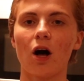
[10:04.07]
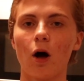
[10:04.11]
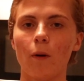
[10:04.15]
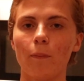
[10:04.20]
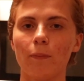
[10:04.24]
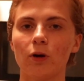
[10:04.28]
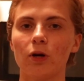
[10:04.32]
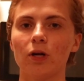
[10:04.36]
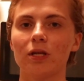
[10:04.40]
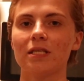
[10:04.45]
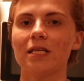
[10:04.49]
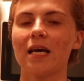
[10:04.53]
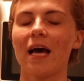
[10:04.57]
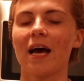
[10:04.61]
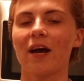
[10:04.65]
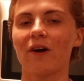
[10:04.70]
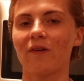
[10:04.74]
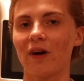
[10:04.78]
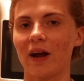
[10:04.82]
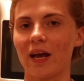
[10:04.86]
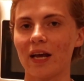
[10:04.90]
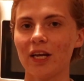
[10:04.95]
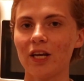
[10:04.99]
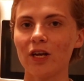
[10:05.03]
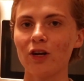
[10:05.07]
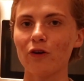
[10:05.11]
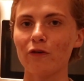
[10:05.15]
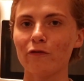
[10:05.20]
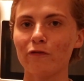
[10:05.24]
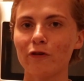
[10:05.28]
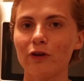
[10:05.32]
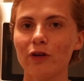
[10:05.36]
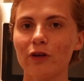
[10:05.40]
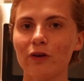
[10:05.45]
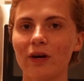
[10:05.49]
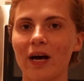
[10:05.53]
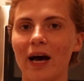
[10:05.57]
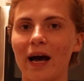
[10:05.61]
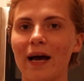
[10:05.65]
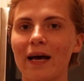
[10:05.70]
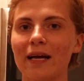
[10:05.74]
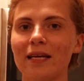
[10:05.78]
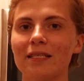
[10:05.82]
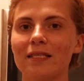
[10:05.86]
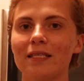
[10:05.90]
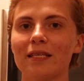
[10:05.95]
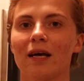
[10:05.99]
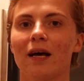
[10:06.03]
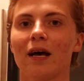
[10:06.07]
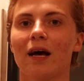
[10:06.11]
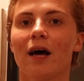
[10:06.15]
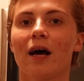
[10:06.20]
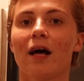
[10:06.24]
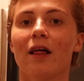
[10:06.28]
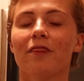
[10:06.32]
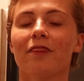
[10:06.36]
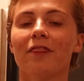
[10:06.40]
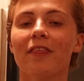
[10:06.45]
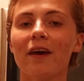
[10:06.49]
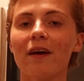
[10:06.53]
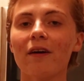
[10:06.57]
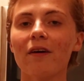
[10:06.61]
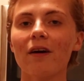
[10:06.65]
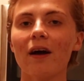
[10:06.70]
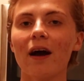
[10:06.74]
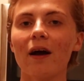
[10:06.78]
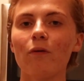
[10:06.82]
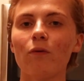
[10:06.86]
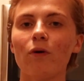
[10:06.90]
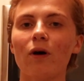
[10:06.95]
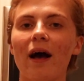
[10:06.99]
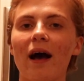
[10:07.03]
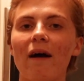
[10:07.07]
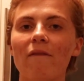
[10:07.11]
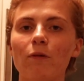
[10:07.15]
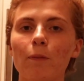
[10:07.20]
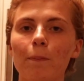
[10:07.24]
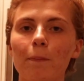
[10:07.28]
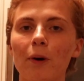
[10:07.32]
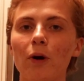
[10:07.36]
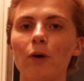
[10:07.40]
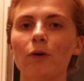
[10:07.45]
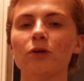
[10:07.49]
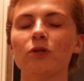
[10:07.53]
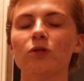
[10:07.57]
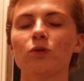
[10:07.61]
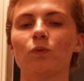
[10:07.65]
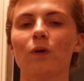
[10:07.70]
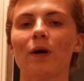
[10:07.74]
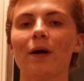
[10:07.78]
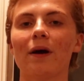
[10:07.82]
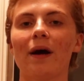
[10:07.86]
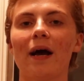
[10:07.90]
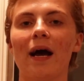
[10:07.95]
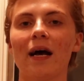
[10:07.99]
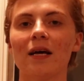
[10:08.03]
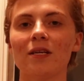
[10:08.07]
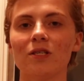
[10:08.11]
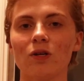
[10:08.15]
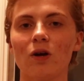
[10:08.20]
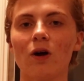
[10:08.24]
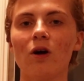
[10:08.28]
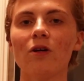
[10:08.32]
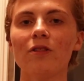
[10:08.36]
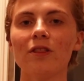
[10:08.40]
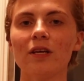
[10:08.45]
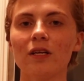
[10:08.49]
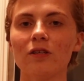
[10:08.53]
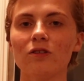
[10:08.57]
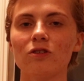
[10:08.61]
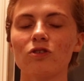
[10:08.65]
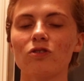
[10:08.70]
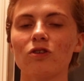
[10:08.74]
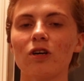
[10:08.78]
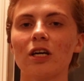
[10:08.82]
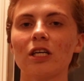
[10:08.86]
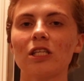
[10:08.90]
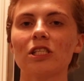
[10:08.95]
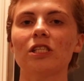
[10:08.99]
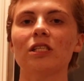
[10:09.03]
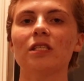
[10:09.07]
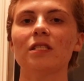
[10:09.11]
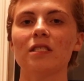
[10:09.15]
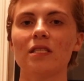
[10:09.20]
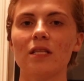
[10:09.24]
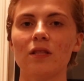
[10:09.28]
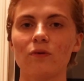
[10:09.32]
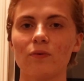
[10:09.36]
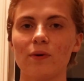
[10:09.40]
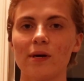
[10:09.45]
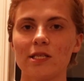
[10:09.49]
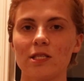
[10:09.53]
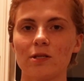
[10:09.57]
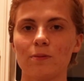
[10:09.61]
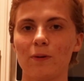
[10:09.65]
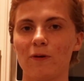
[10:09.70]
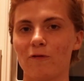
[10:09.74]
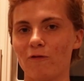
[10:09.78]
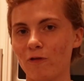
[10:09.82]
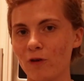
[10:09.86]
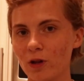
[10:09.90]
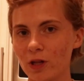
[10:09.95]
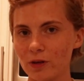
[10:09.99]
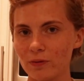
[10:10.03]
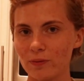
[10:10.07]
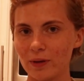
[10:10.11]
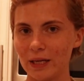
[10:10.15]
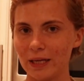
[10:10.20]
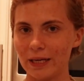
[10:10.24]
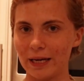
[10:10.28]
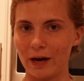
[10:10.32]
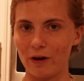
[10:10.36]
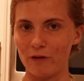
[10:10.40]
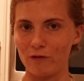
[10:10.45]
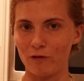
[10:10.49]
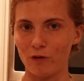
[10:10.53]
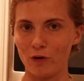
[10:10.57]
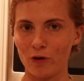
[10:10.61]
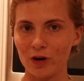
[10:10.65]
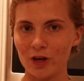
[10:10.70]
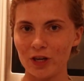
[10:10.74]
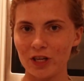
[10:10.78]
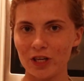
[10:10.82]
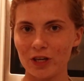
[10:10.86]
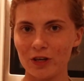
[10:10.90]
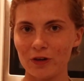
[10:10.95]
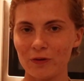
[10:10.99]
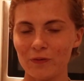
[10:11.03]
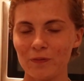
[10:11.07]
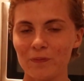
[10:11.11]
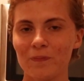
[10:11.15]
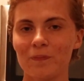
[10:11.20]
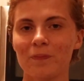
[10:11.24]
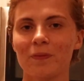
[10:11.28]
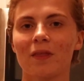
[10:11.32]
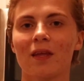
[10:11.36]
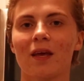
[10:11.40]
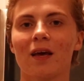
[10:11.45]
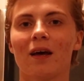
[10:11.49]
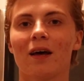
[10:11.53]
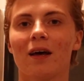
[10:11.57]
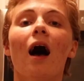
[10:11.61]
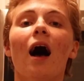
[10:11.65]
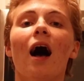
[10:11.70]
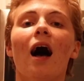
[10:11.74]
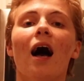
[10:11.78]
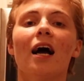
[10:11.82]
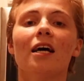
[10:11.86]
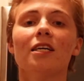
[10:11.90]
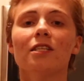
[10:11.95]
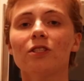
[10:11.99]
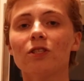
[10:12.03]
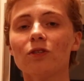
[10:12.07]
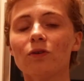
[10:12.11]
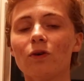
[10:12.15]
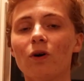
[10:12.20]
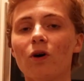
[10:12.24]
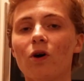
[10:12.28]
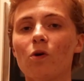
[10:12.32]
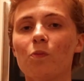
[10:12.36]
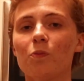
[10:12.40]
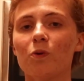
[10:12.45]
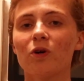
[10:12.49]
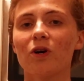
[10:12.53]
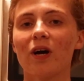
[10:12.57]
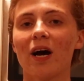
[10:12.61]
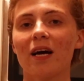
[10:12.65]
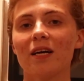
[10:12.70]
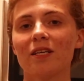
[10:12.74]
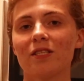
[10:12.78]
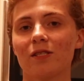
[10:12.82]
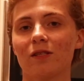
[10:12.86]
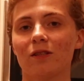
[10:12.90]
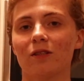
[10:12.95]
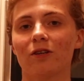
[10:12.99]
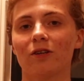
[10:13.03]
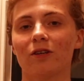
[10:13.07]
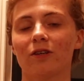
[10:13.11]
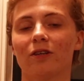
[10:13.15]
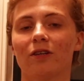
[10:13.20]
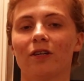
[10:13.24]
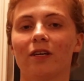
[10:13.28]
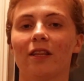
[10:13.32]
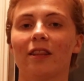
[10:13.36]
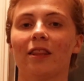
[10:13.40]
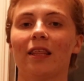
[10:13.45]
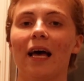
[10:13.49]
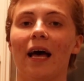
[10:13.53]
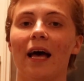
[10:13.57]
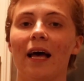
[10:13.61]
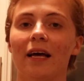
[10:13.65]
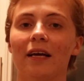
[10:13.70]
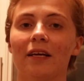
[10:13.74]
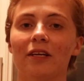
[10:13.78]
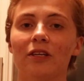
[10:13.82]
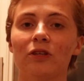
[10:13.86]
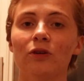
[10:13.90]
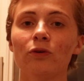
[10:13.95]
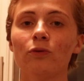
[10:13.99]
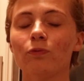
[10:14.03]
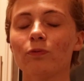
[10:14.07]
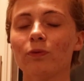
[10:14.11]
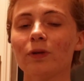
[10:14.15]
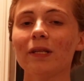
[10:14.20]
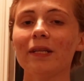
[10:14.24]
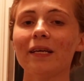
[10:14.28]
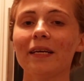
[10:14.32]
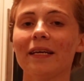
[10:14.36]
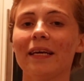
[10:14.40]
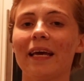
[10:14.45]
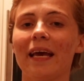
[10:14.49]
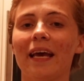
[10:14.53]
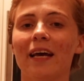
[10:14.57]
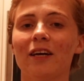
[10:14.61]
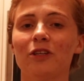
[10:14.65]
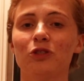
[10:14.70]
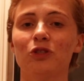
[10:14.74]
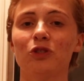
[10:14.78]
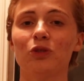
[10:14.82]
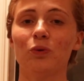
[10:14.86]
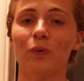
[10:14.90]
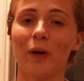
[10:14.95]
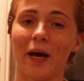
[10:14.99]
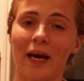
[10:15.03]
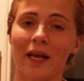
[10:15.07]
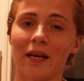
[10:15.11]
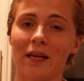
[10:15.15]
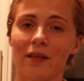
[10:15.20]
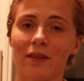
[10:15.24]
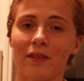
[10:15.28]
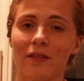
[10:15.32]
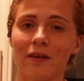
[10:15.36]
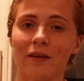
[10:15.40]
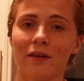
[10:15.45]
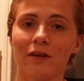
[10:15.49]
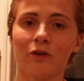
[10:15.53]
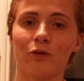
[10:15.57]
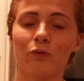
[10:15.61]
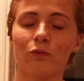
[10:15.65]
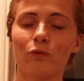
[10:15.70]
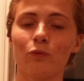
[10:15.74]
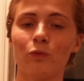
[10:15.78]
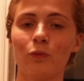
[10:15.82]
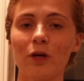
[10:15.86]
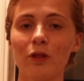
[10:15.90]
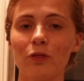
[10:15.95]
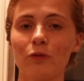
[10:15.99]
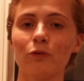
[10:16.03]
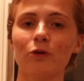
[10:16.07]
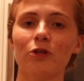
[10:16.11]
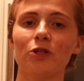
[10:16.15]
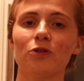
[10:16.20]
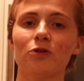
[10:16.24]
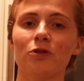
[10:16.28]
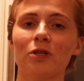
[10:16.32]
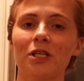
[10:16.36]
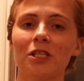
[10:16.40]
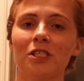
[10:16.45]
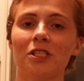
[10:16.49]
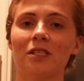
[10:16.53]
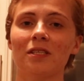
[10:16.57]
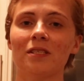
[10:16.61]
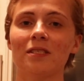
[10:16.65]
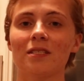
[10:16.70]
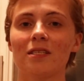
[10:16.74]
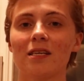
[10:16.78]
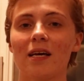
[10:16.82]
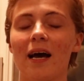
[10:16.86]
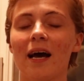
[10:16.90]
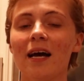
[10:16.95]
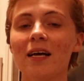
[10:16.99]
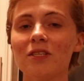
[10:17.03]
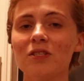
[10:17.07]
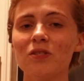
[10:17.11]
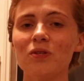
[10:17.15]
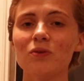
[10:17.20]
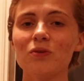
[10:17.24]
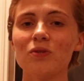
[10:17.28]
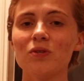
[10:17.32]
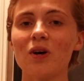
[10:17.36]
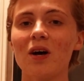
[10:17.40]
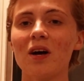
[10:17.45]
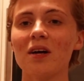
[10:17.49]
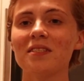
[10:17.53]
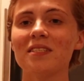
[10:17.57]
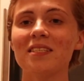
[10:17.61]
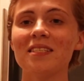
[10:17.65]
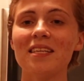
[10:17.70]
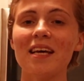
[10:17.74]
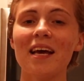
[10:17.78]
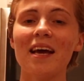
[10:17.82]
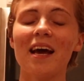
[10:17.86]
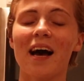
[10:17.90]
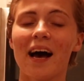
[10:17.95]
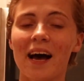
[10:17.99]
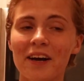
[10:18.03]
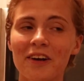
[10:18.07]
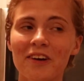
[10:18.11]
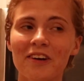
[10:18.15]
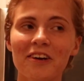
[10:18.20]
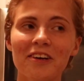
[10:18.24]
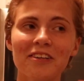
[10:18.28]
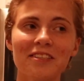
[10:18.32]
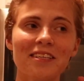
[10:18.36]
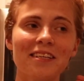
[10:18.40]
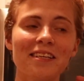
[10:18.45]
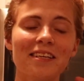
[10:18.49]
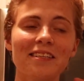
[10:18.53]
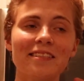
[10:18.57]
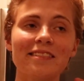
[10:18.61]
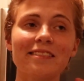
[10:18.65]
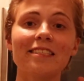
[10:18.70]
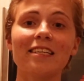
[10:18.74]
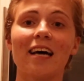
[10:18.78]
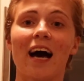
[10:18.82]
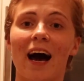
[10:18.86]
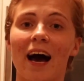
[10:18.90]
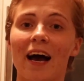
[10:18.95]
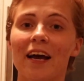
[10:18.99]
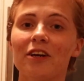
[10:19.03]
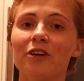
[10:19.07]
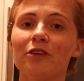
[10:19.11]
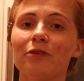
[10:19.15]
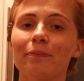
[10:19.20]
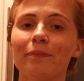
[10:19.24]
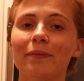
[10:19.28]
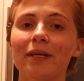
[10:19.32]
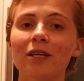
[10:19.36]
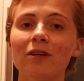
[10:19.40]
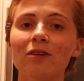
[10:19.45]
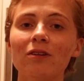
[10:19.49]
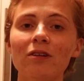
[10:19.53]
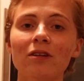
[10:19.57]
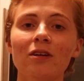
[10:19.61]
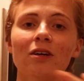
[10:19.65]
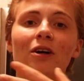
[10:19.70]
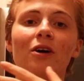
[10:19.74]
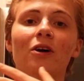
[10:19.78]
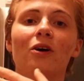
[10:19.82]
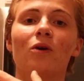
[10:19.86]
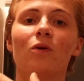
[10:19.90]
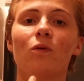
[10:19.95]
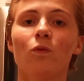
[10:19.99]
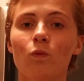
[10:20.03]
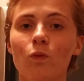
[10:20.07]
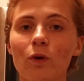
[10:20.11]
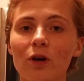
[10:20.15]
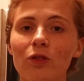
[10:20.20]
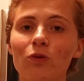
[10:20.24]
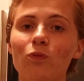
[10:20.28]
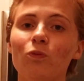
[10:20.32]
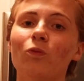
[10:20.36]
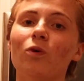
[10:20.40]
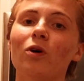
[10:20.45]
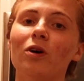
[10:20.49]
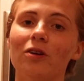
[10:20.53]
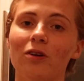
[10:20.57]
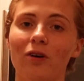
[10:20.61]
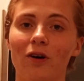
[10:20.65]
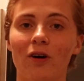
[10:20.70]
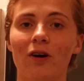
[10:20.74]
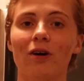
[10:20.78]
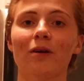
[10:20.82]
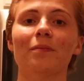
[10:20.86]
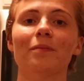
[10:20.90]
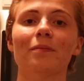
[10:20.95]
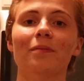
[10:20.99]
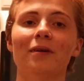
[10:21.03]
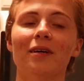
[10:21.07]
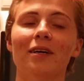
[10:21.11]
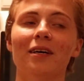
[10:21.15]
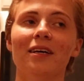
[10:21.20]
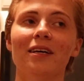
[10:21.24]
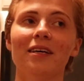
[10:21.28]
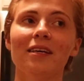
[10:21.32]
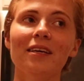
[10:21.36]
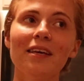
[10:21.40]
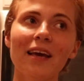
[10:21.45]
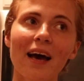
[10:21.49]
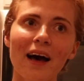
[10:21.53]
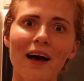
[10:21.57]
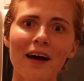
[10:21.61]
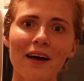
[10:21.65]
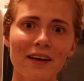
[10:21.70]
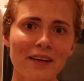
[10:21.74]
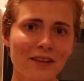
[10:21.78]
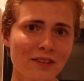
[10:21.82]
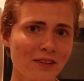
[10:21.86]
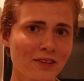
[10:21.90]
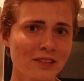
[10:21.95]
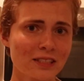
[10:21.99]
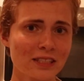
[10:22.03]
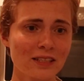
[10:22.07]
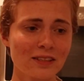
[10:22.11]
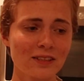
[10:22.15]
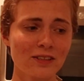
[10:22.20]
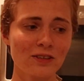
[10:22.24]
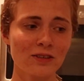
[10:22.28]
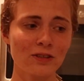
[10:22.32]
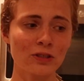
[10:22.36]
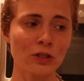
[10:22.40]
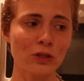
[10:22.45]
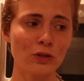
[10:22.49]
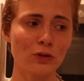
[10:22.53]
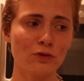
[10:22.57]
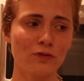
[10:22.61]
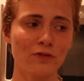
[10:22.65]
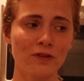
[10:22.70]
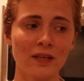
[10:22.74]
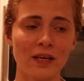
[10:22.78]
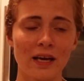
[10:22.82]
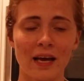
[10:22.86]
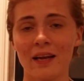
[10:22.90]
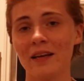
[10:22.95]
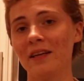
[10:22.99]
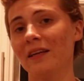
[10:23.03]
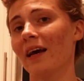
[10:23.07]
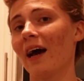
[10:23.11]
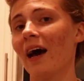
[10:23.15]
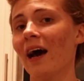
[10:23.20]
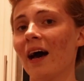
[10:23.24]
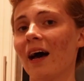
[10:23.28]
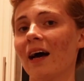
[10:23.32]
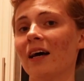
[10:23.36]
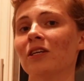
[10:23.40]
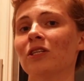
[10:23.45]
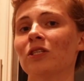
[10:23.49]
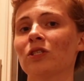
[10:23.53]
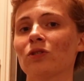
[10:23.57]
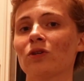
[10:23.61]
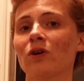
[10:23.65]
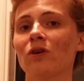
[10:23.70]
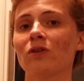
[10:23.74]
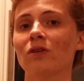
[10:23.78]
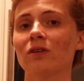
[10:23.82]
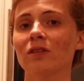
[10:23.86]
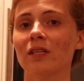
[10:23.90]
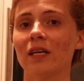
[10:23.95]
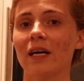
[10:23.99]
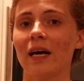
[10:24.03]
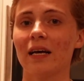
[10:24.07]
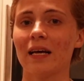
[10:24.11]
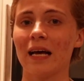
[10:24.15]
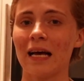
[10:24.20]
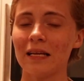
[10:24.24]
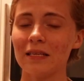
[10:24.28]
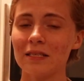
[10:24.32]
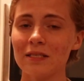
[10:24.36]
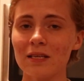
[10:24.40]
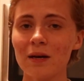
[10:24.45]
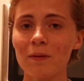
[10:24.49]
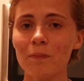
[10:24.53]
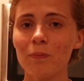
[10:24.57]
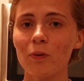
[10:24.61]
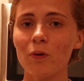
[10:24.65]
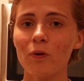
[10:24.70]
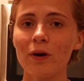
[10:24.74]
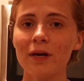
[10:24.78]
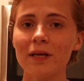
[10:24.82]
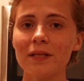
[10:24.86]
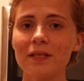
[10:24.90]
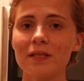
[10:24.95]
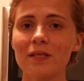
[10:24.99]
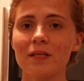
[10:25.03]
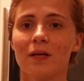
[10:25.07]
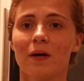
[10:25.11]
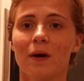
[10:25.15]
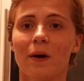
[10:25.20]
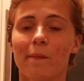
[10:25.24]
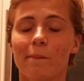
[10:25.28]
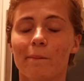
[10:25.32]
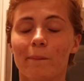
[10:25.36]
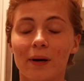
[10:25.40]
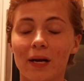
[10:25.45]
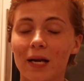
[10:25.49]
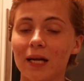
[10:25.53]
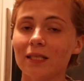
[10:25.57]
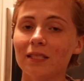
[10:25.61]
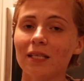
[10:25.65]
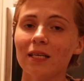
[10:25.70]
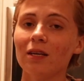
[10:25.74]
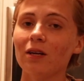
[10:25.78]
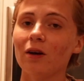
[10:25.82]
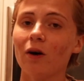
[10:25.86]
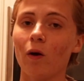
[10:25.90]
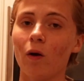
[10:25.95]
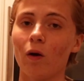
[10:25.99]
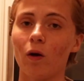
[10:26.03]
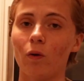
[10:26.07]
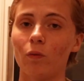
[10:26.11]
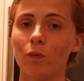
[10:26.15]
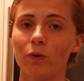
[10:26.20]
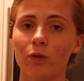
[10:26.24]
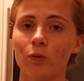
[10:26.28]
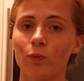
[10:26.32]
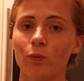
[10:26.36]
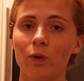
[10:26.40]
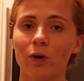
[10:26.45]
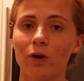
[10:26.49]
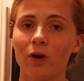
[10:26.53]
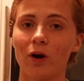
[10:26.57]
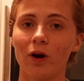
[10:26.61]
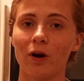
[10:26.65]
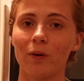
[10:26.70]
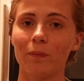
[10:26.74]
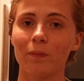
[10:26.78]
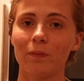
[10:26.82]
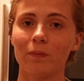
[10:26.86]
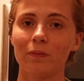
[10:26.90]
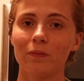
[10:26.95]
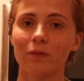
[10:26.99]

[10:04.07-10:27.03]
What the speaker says: I'll put a tag right here for you guys. There I will have a post where it has all the instructions and the recipe fully written out for you. I do hope you guys learned that you really can do anything with restrictions. As you saw today, I cooked an entire meal with one arm. Yeah, it looked a little goofy, and yeah, I struggled at some points, but I did it all with one arm.